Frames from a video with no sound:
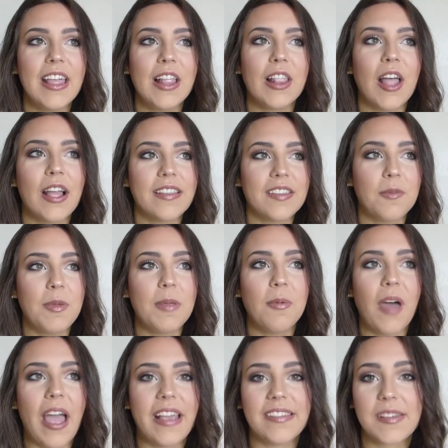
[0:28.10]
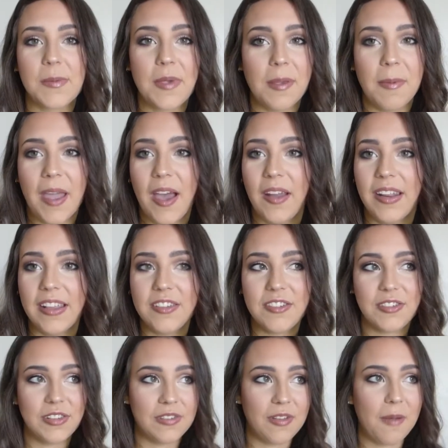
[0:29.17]
lots of people ask me about it
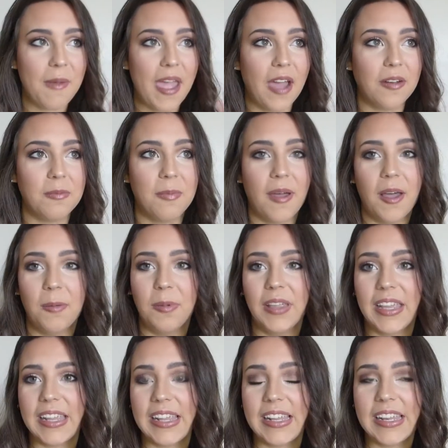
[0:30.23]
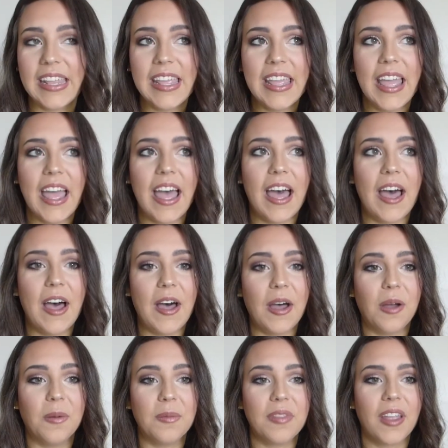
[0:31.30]
just if I'm out in public, and
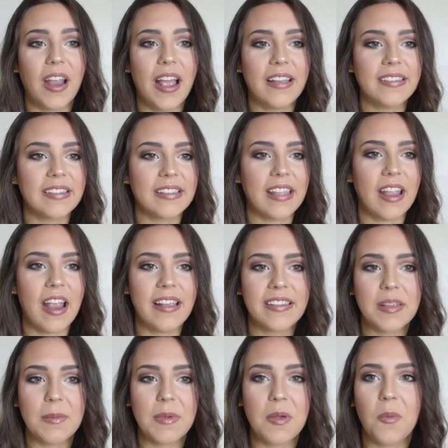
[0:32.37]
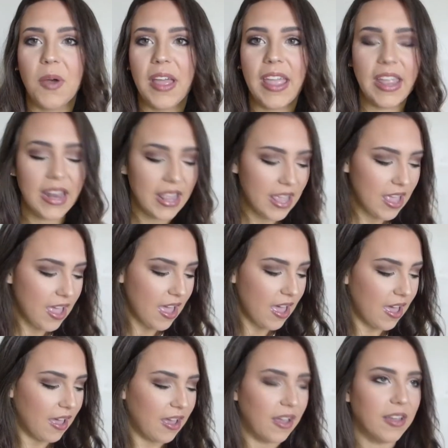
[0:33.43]
they're asking me what
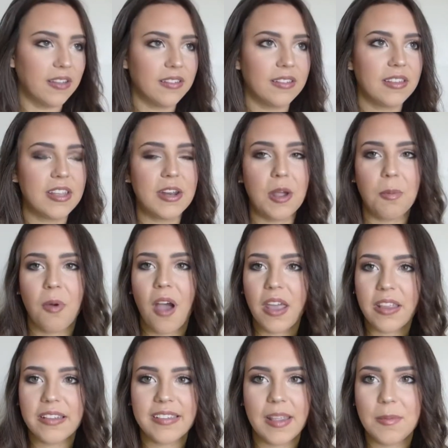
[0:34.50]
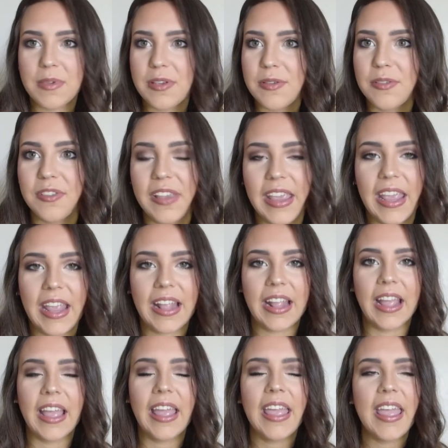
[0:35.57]
products I'm
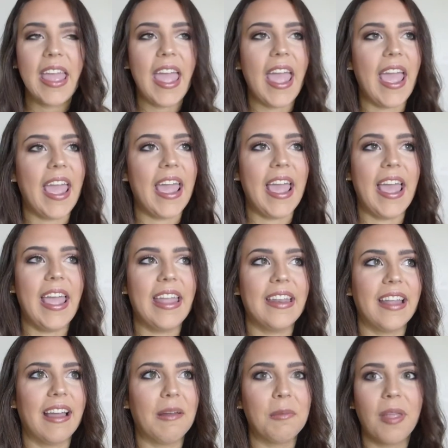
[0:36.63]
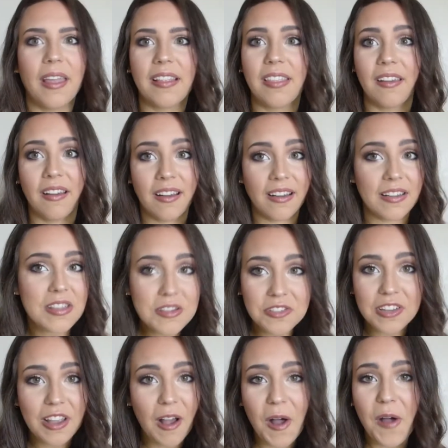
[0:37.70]
using, and I'm like, they're
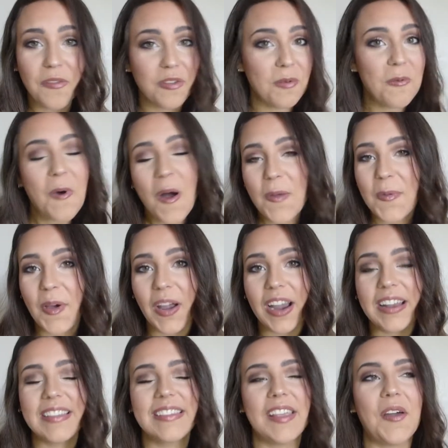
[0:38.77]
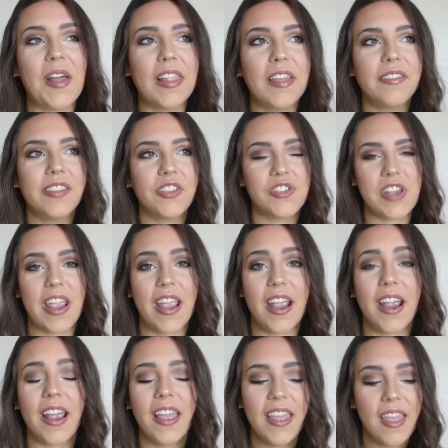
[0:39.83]
usually all from Walmart, and so I love to
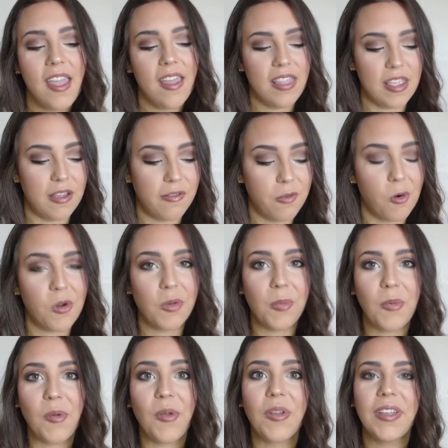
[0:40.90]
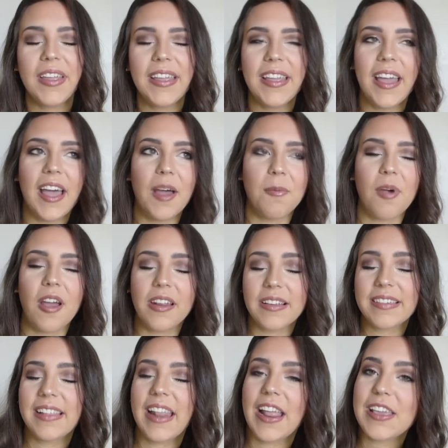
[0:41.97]
share the affordable
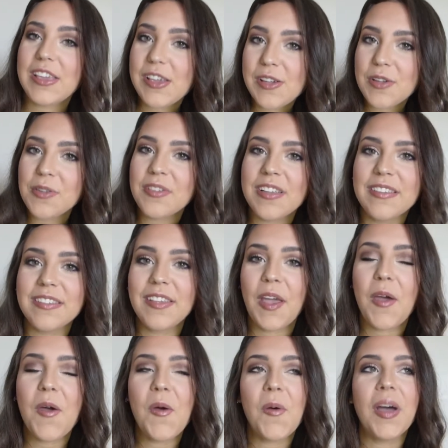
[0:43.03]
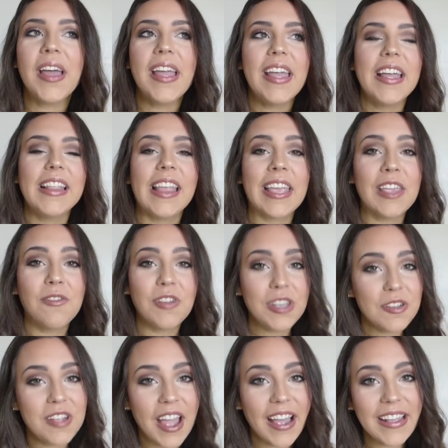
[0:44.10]
products that I use. And so lucky for
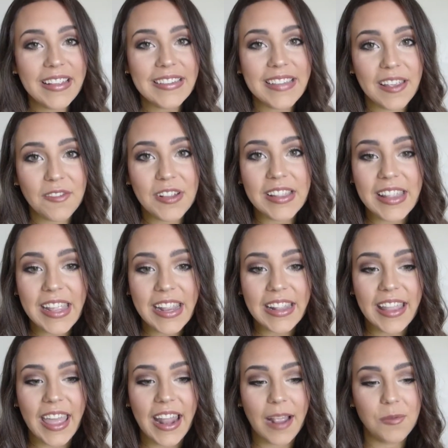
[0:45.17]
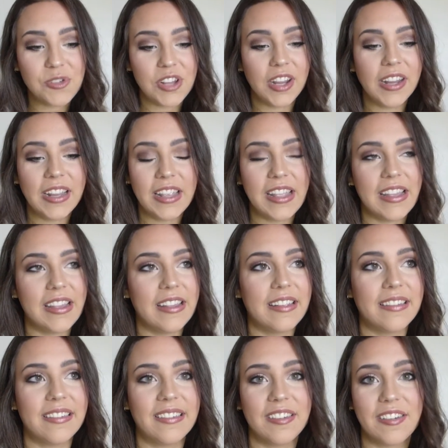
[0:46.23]
you guys, everything that I'm sharing
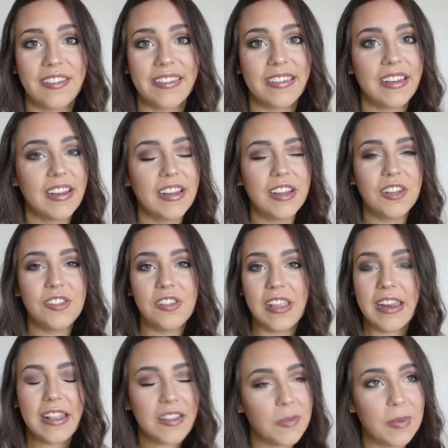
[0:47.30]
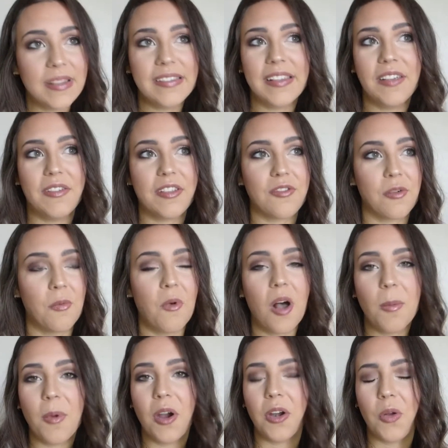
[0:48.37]
is just inexpensive. It's from
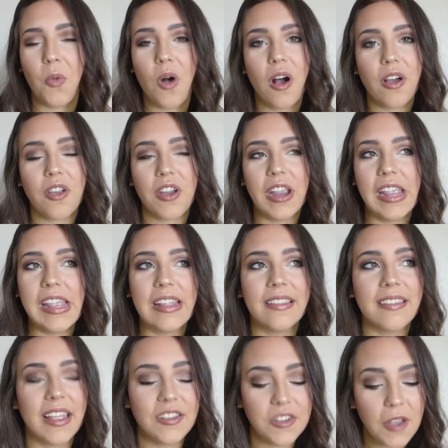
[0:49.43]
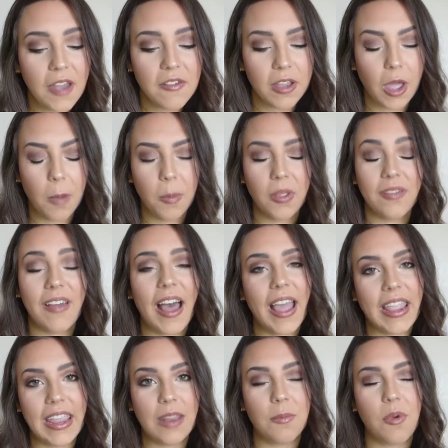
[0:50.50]
Walmart or Walgreens. I do have a couple of
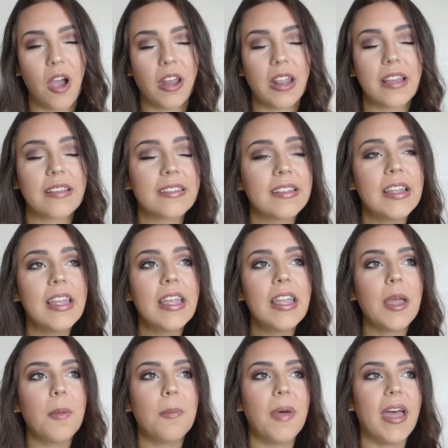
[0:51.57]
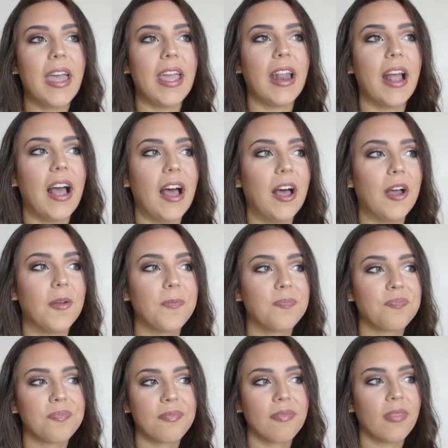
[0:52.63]
high-end products, but
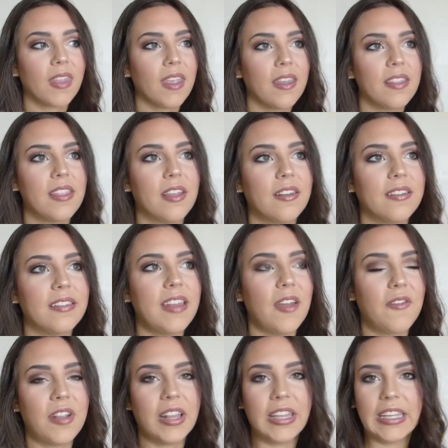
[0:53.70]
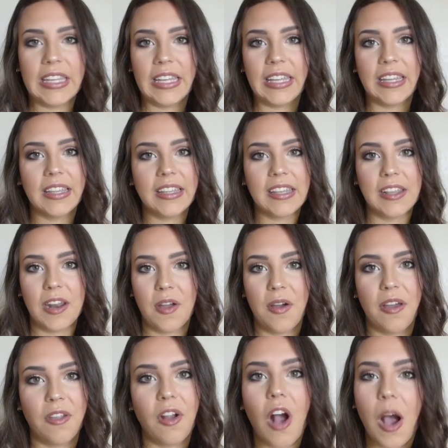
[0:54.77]
there's definitely
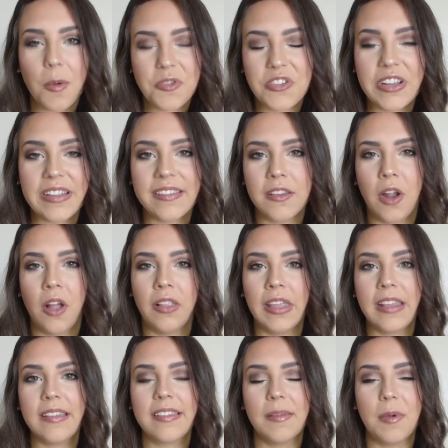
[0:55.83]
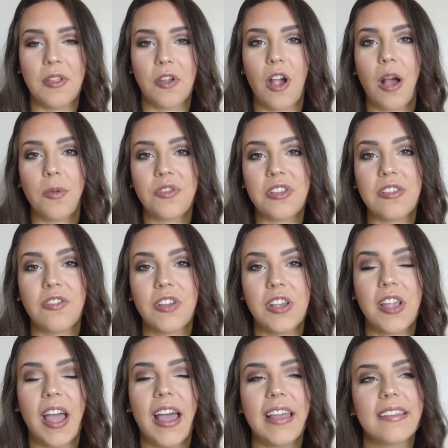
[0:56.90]
other options, and I'll link some other options for you
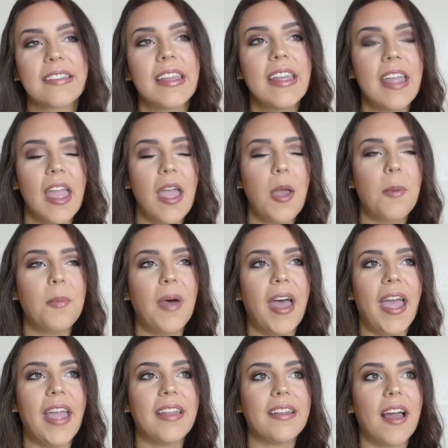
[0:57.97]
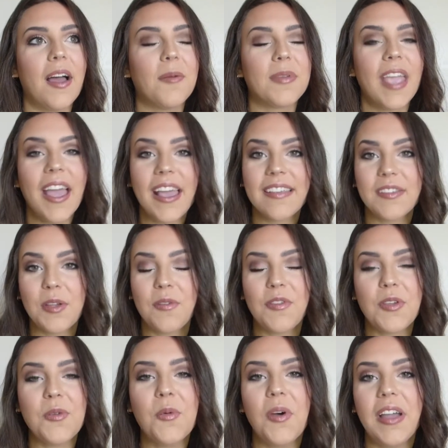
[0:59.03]
guys. But yeah, so if
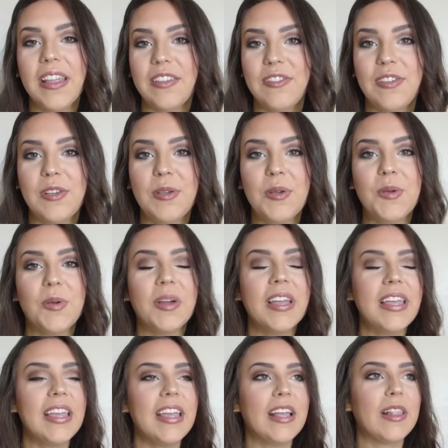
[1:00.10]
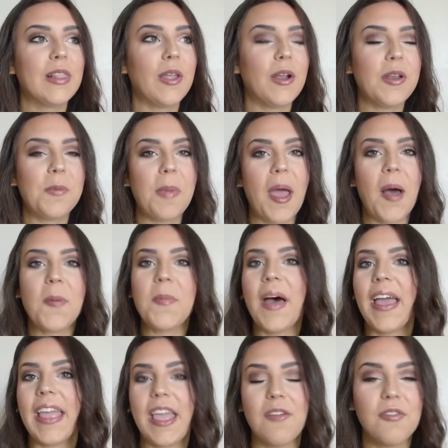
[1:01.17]
you want to learn about
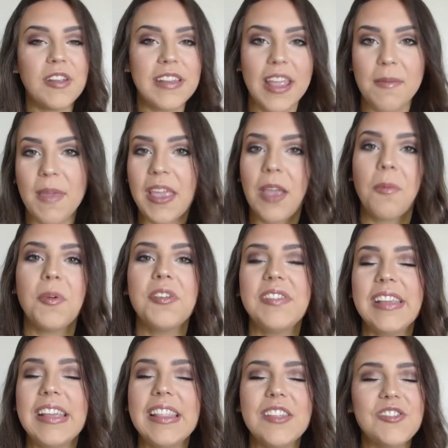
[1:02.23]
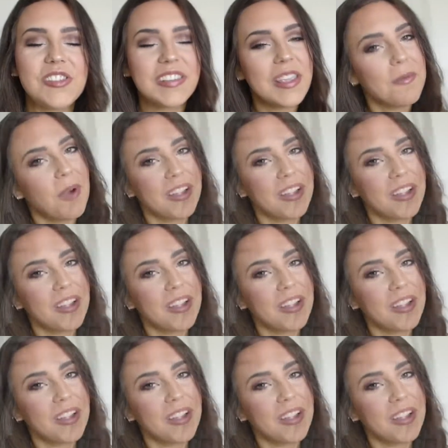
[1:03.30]
my everyday makeup routine, then just keep